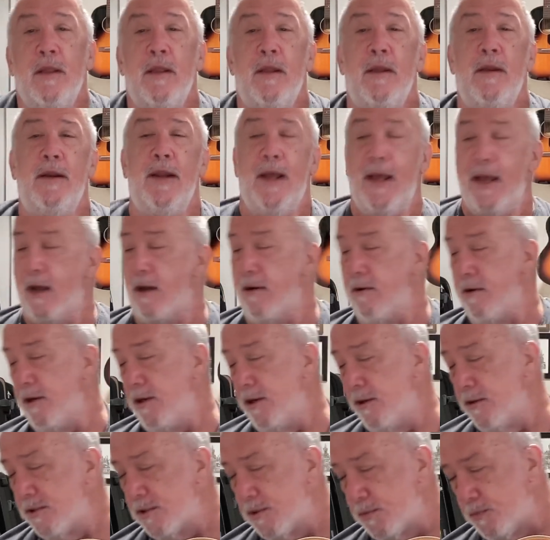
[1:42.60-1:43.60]
Now,
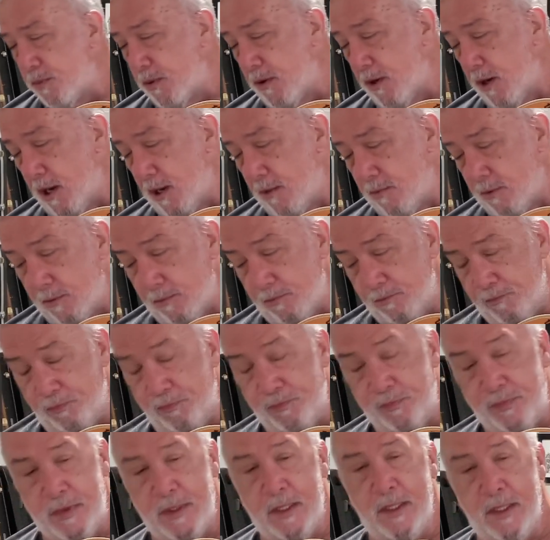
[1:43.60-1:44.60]
here's the problem.
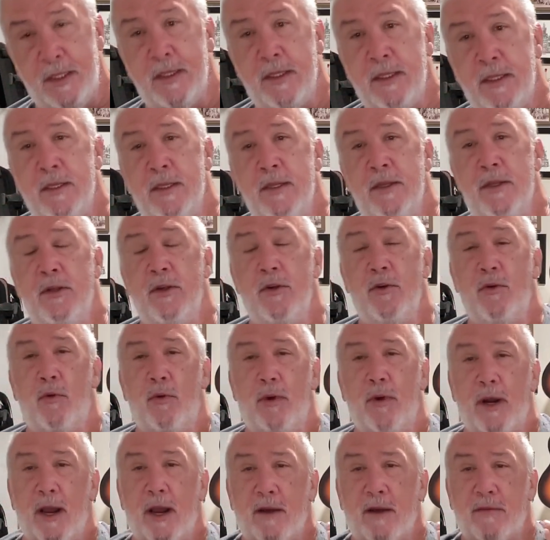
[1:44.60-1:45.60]

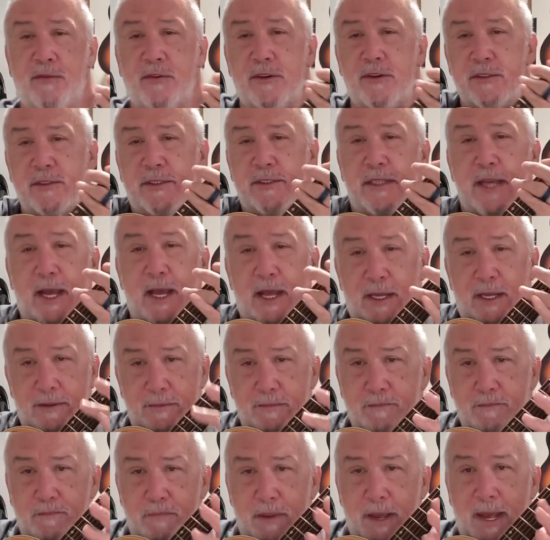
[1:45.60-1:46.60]
When I first
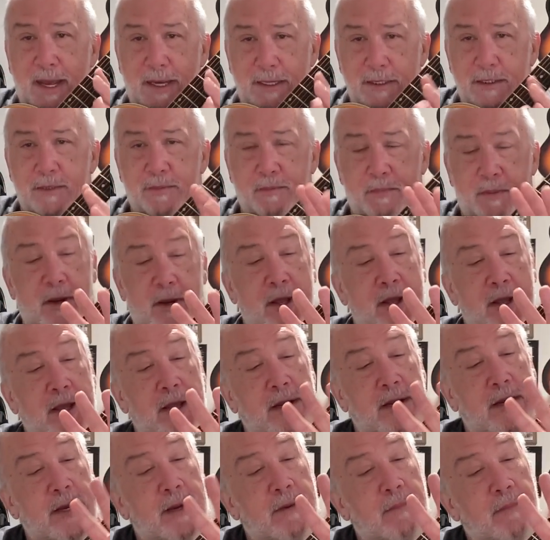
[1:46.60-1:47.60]
got back to
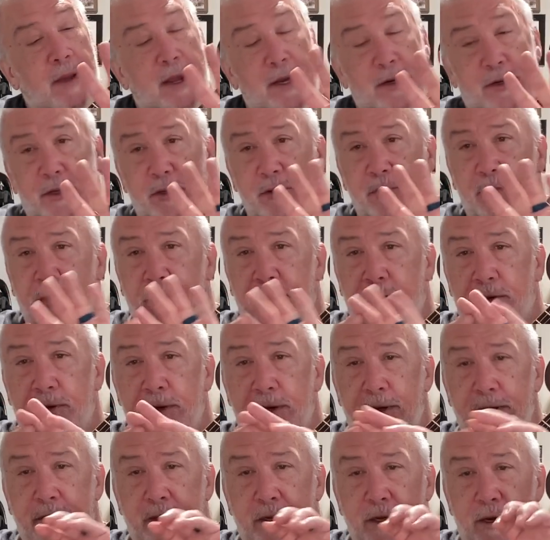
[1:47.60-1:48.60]
playing and my
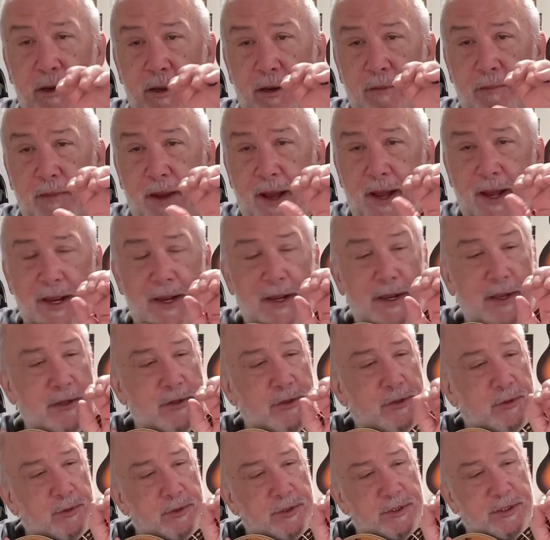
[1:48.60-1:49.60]
Dupuytren, and my
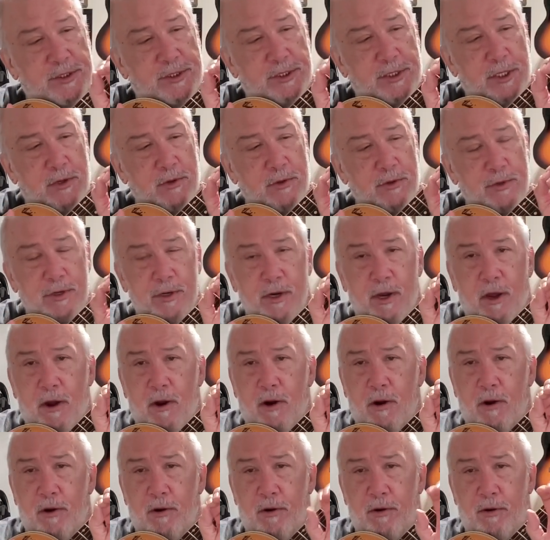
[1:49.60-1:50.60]
hands were so
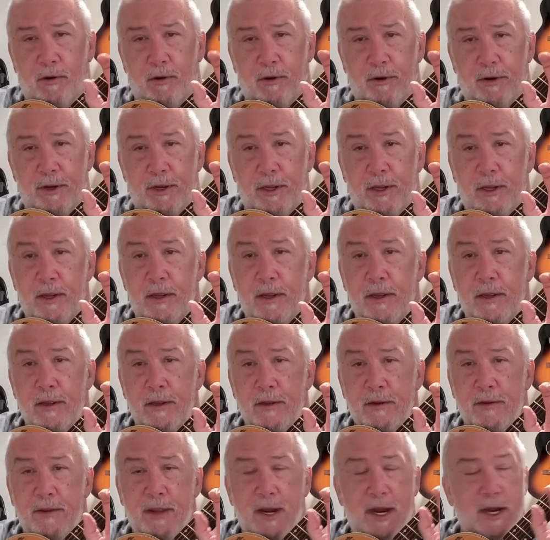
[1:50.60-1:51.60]
gnarled
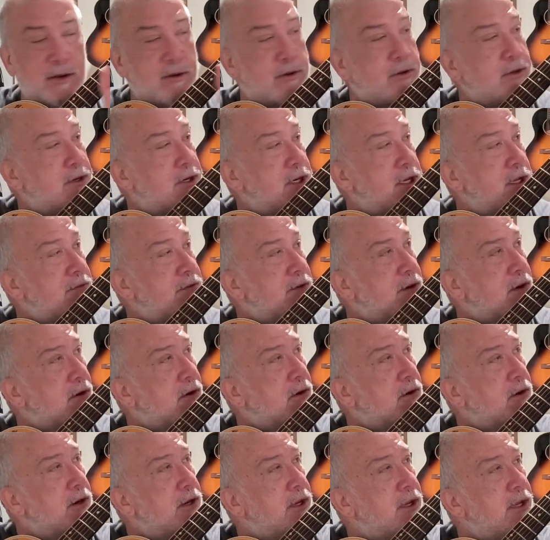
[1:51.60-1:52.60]
that I couldn't even
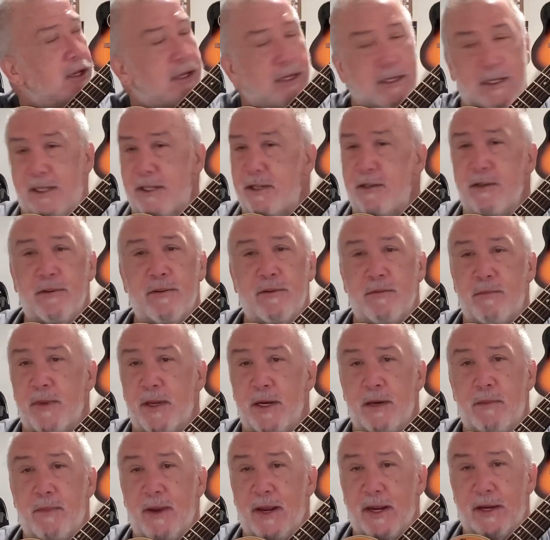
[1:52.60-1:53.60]
it killed me
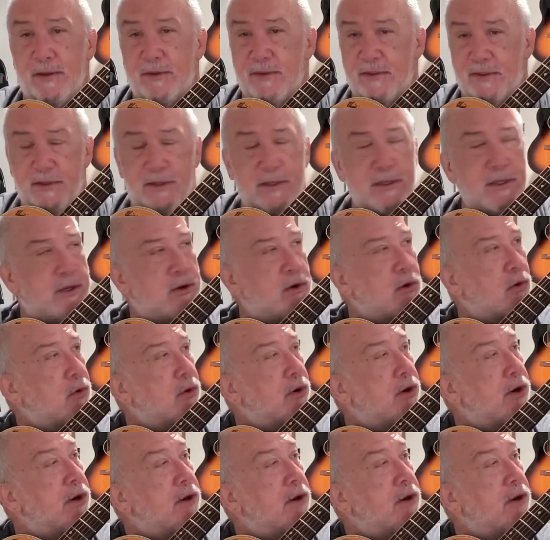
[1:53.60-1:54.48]
to make a C chord.